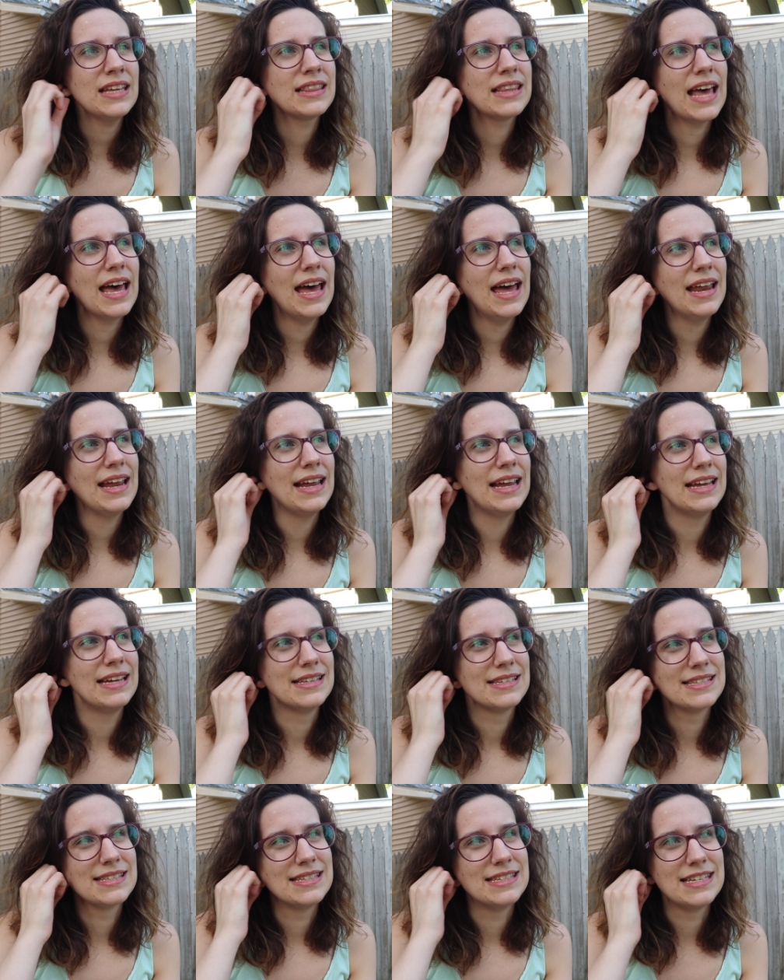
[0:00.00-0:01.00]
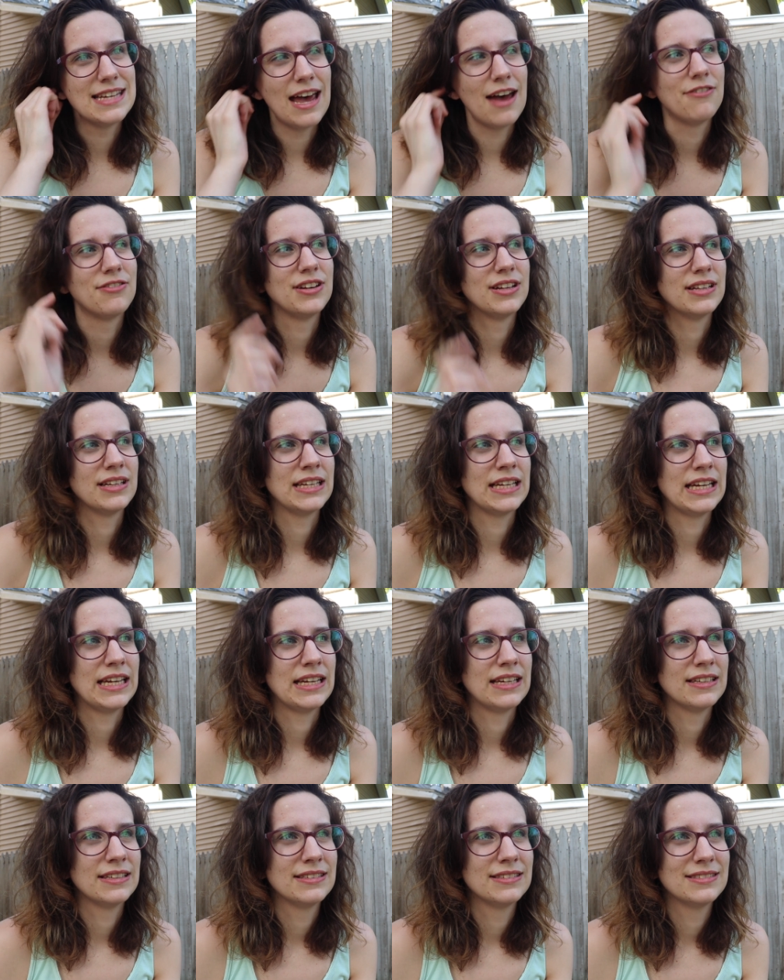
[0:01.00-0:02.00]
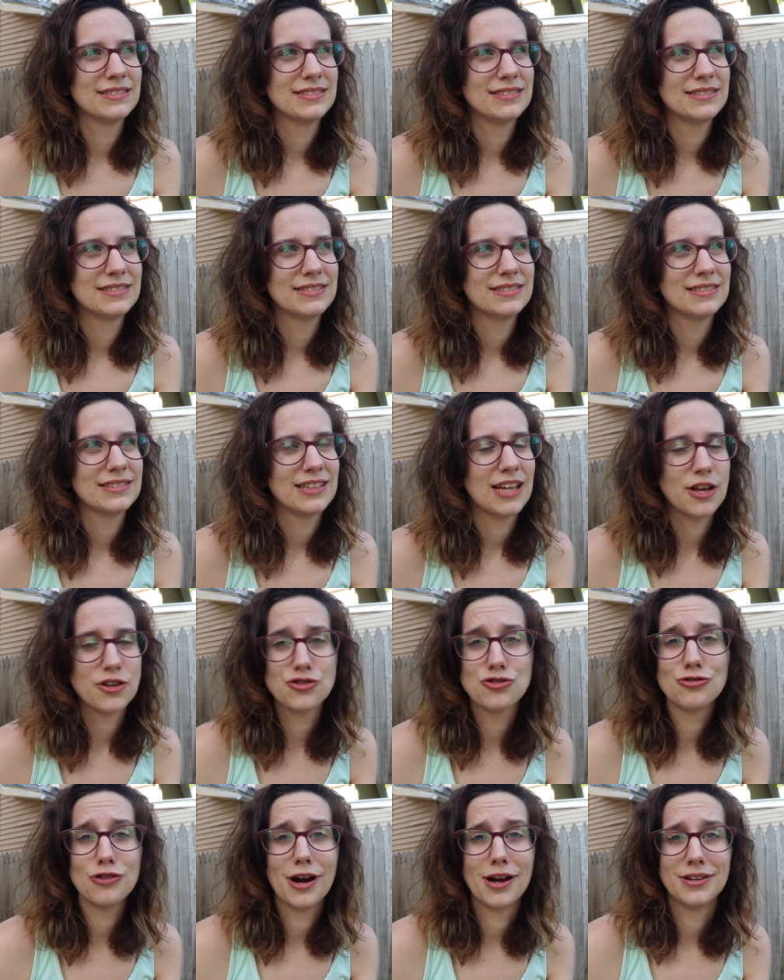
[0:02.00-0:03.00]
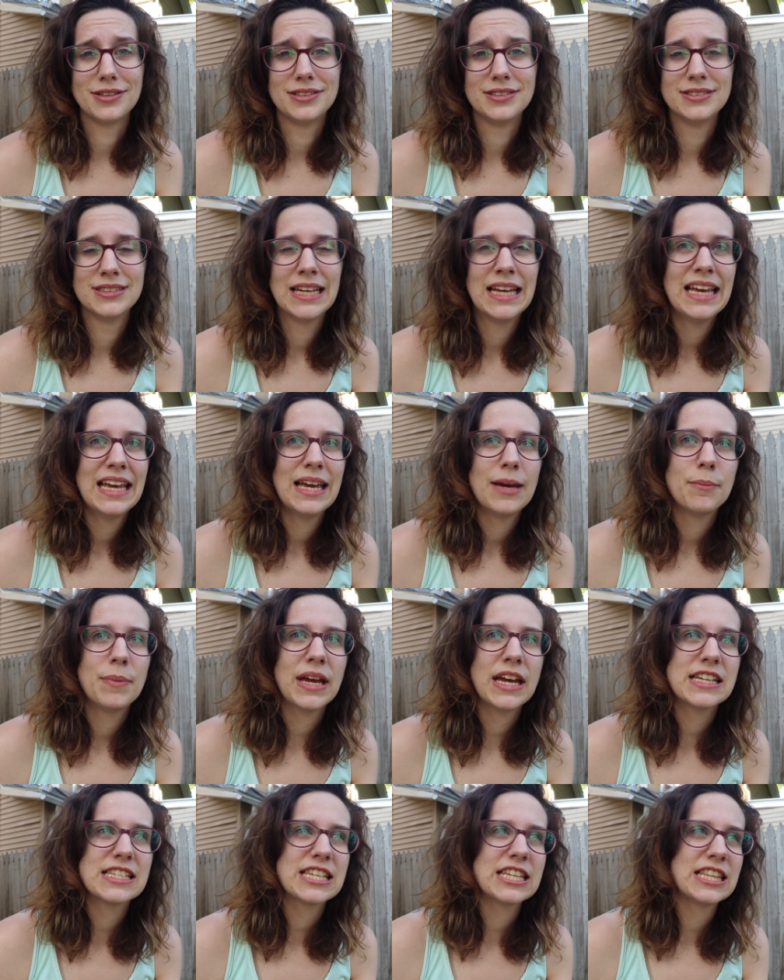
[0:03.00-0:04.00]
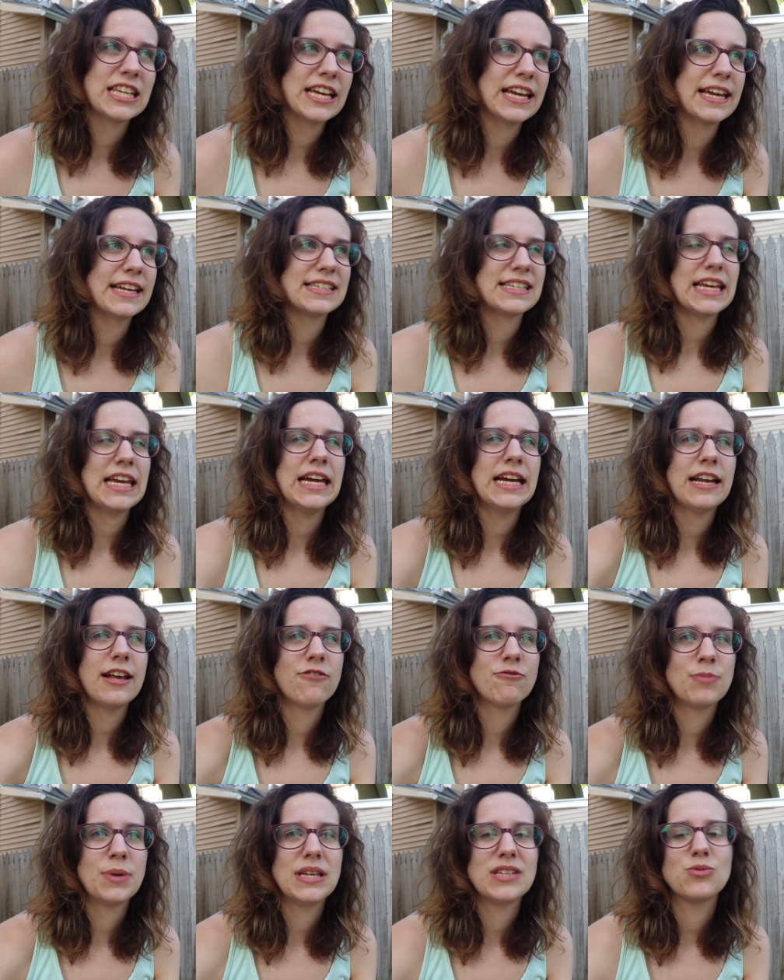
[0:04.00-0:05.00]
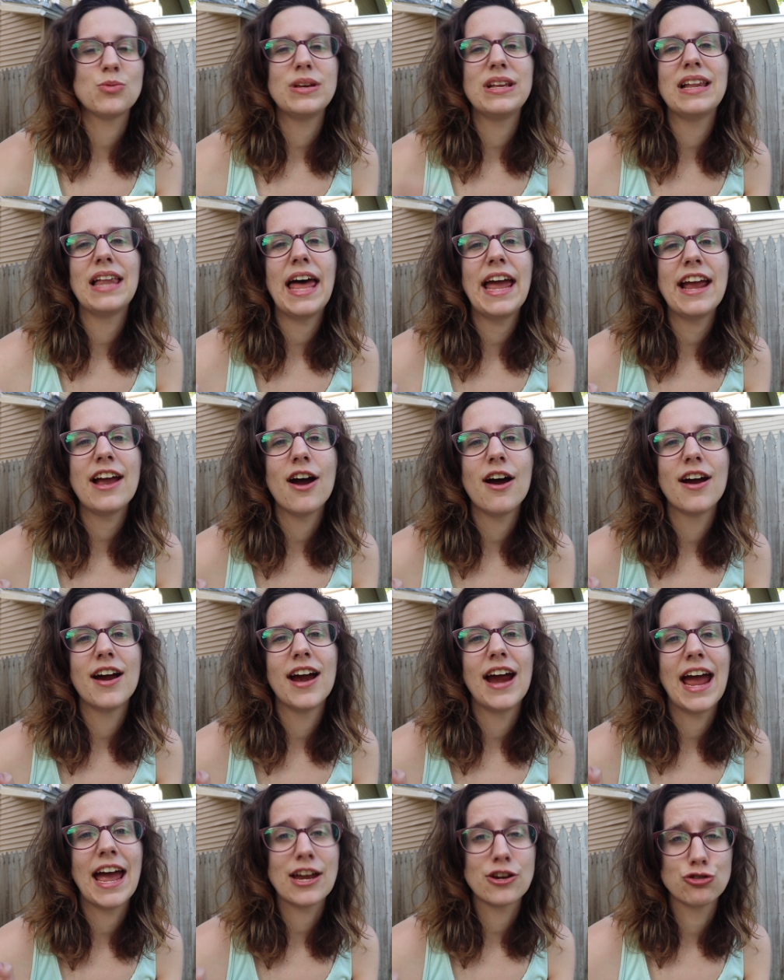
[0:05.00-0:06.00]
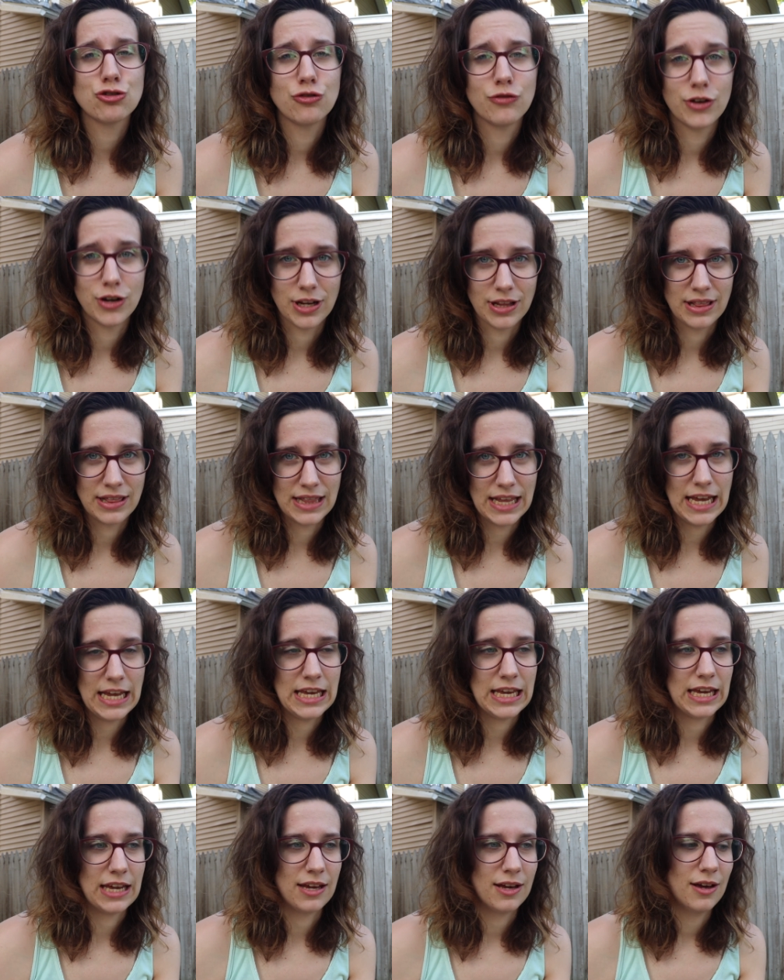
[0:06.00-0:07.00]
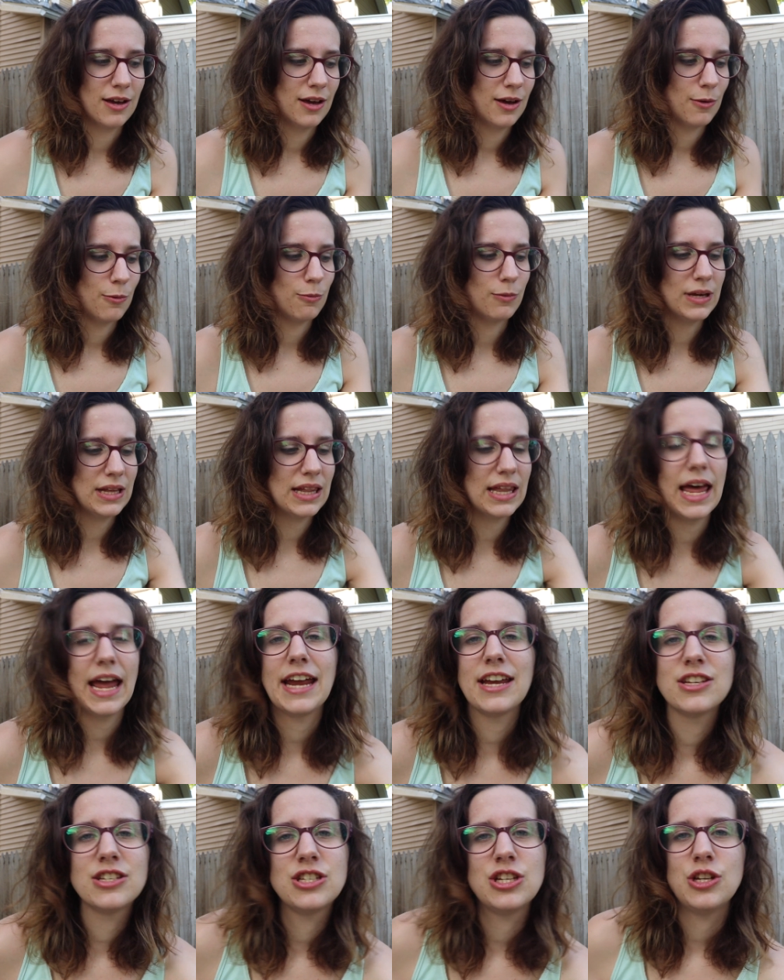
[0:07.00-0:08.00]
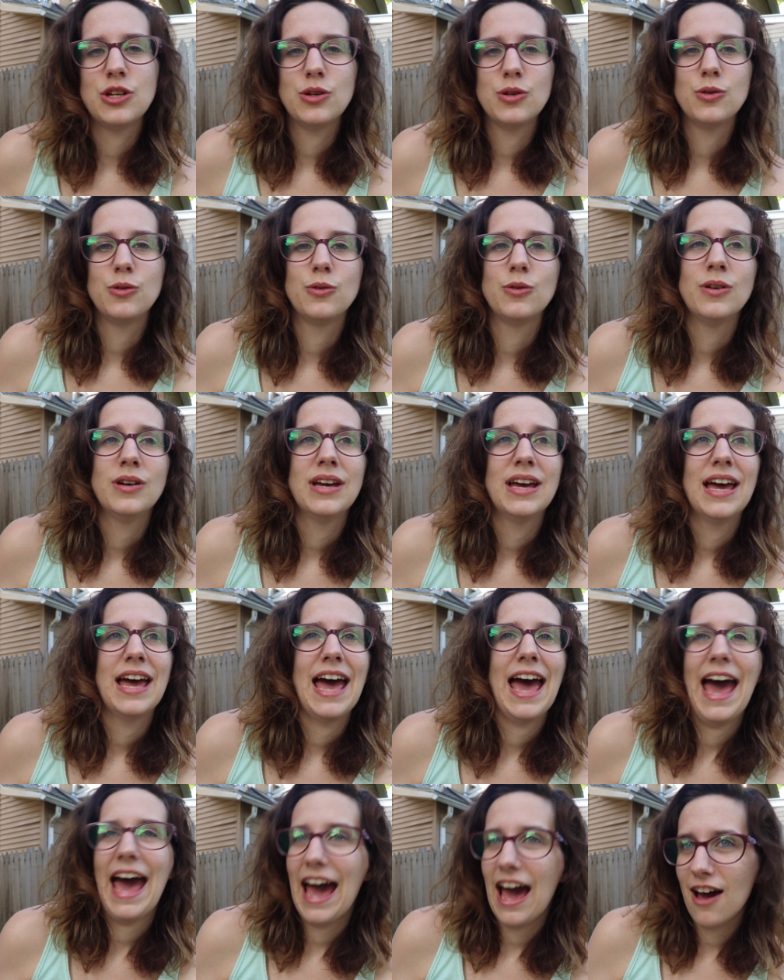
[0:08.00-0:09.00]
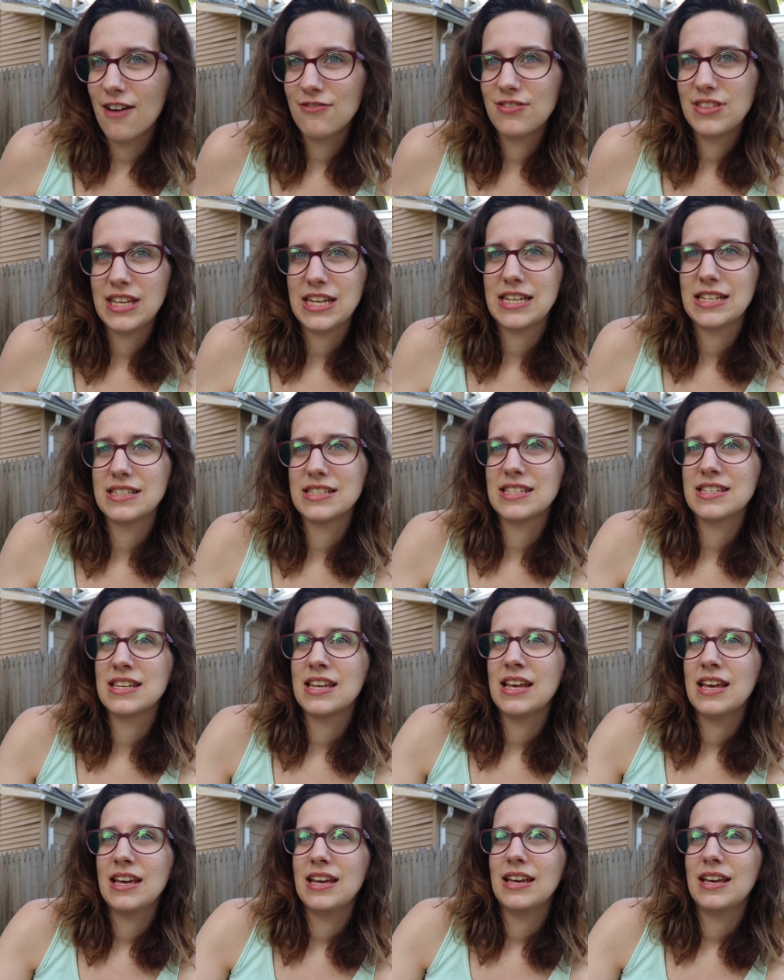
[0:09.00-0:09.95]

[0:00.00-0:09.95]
that is definitely a struggle. Because the thing is, E N F Ps, we like our extroverted thinking. We like to have things,